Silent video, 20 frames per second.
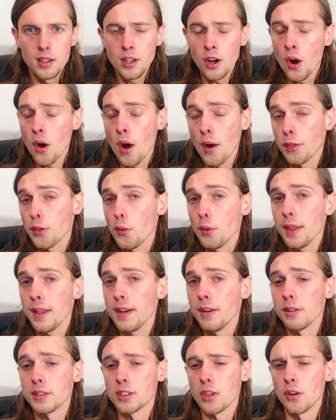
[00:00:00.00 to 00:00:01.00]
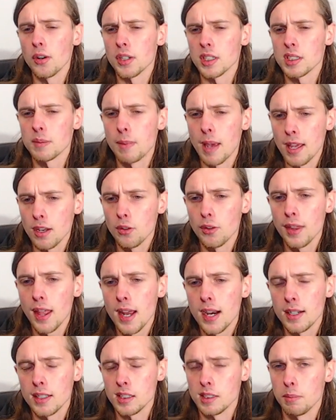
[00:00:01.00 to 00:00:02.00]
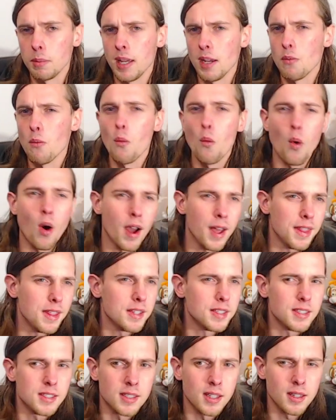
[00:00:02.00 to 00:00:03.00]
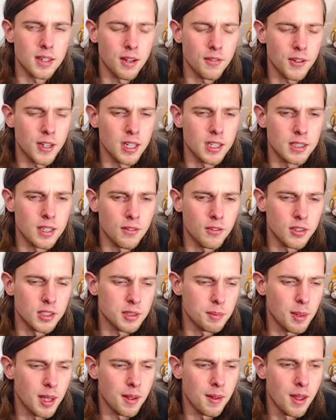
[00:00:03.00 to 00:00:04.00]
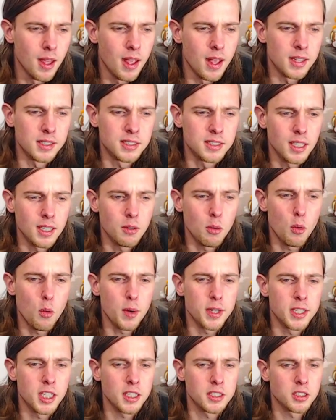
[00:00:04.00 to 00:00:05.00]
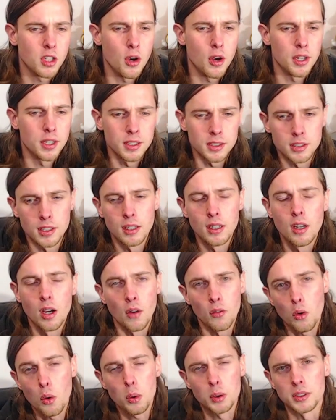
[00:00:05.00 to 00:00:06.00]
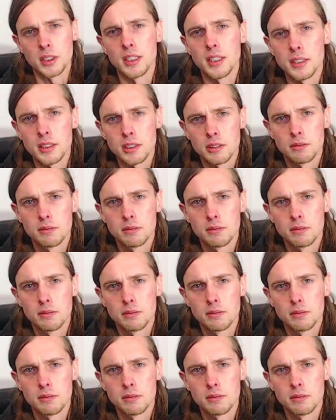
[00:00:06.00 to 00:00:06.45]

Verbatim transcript: You know, I thought that he was going to expand on that and explain why there's a significant difference, but instead, all we just got is, of course it is.